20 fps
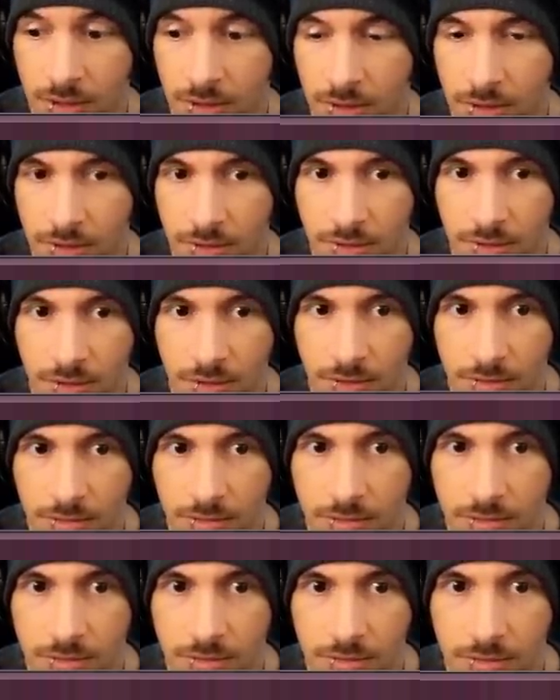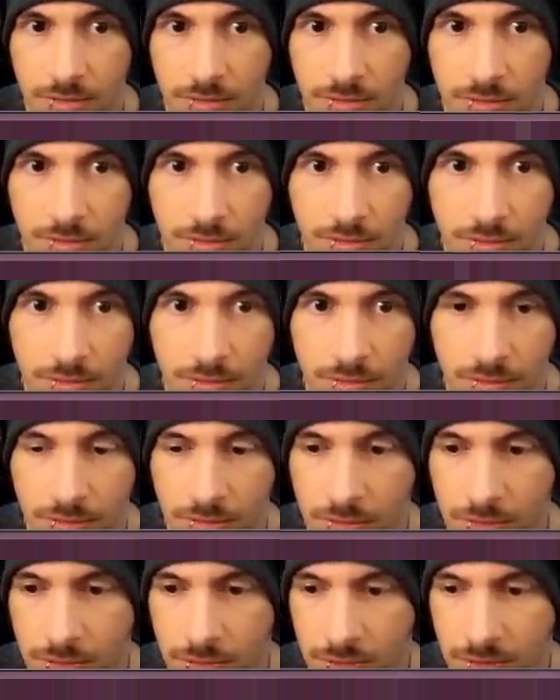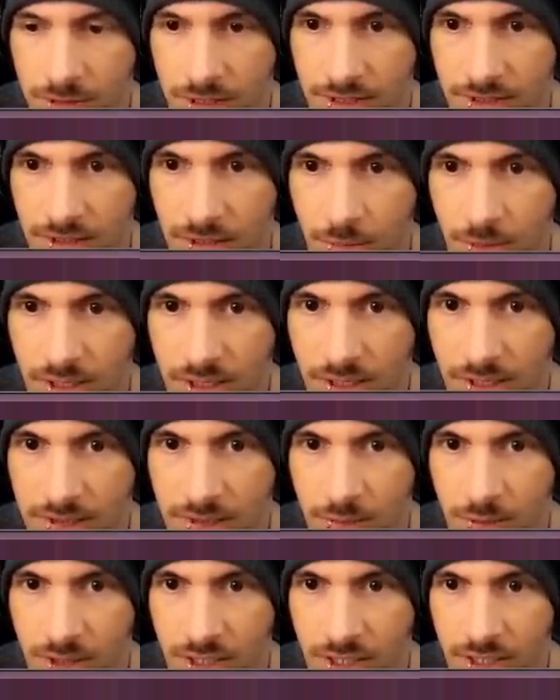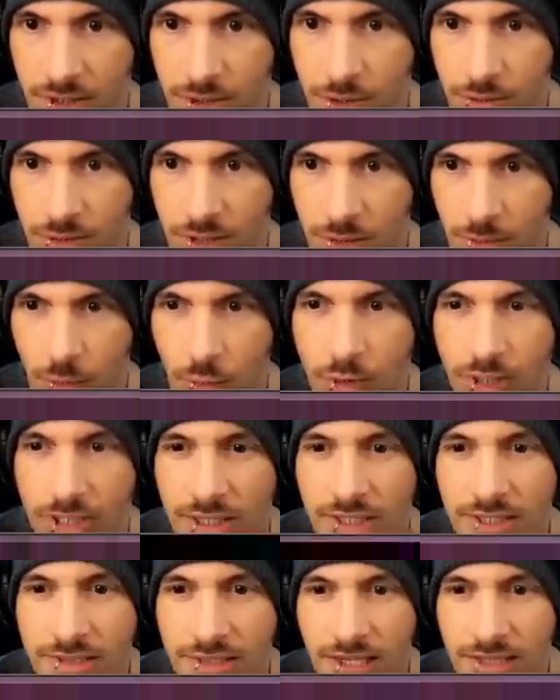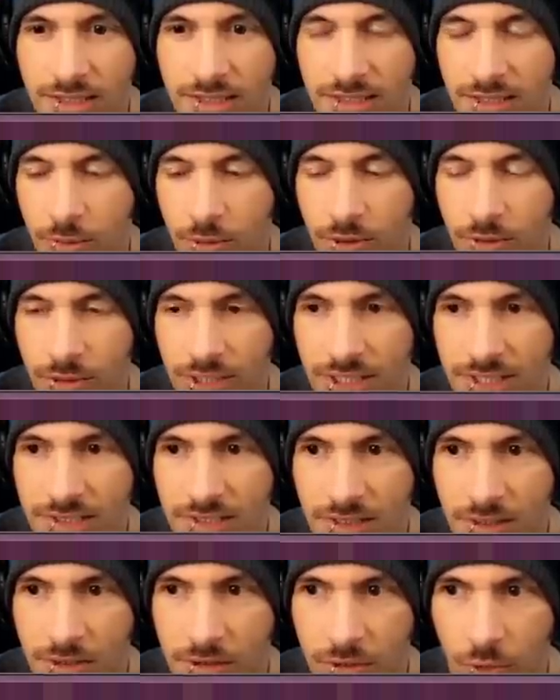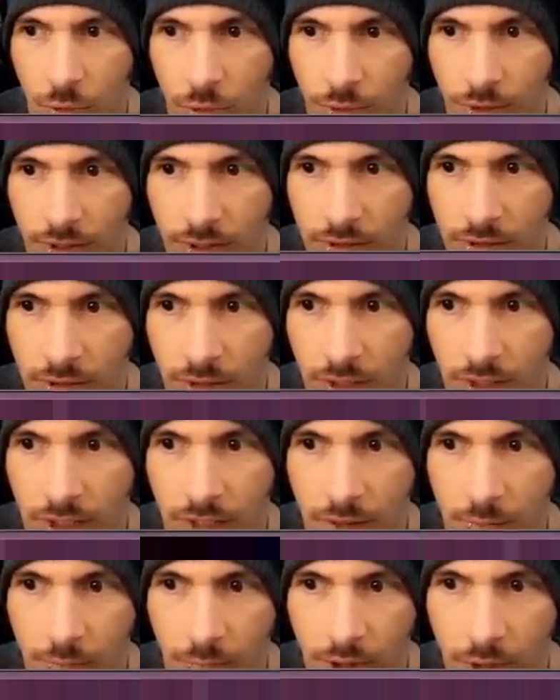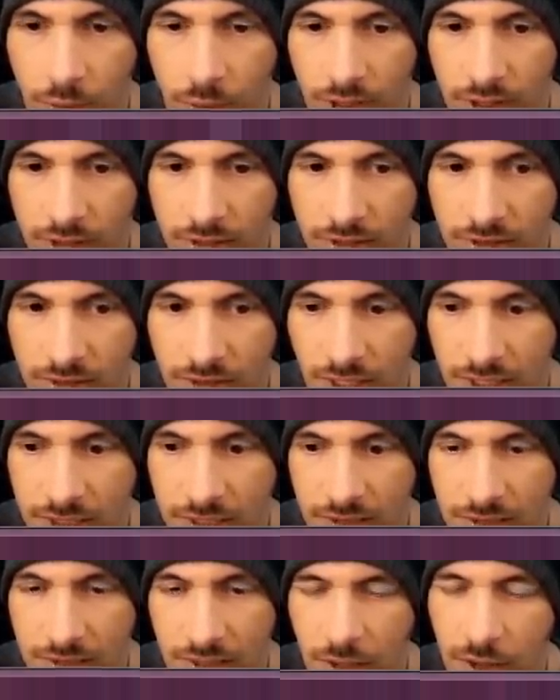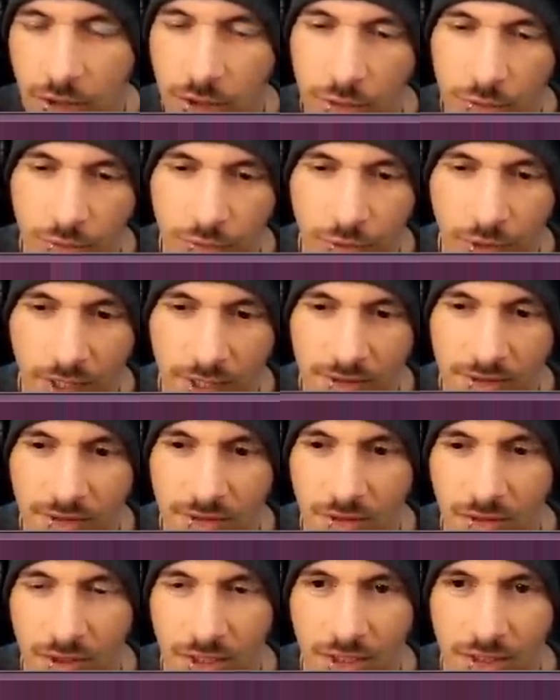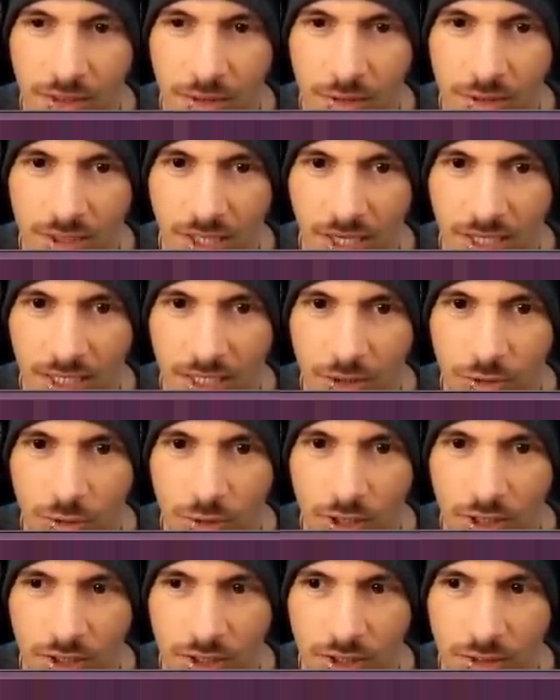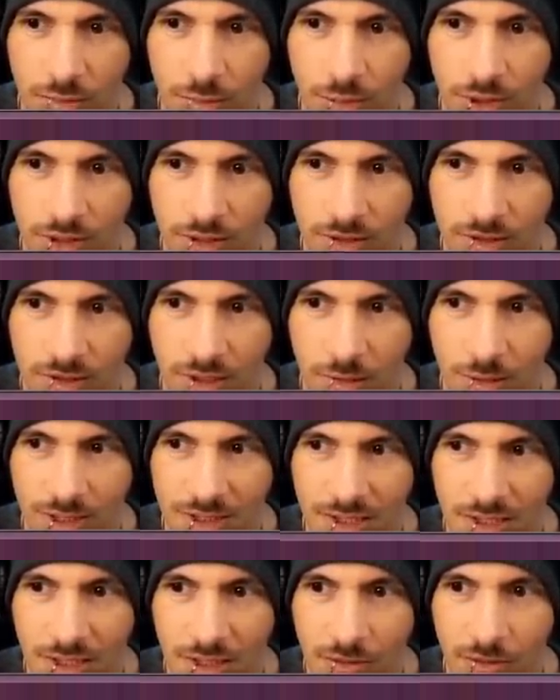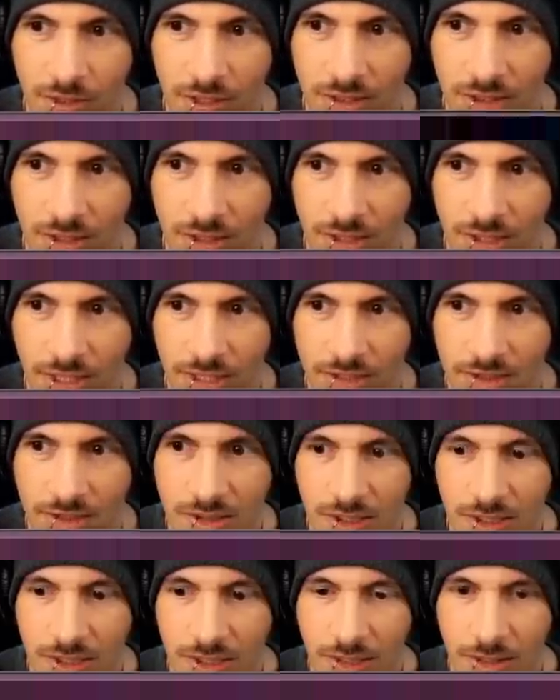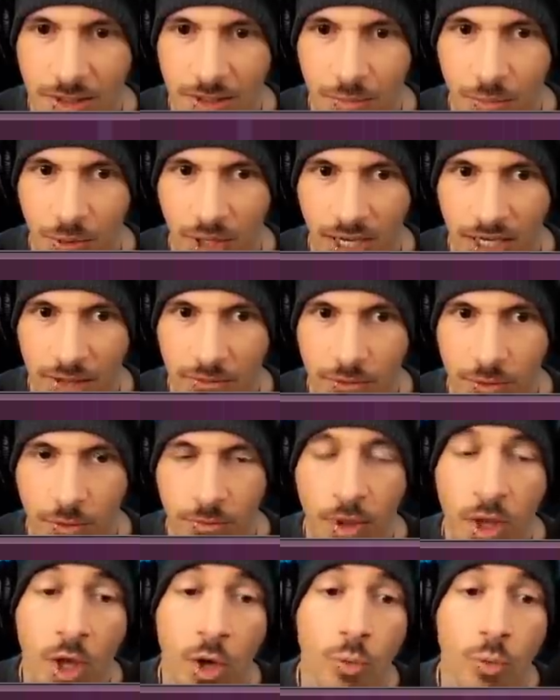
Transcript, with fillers: So that's gonna be that's gonna be the issue there. But we at least got to see. We don't need to see this whole thing, but we at least got to see. Although friends still gonna do attack gauge reduction, but this is gonna be significantly less uh, impactful.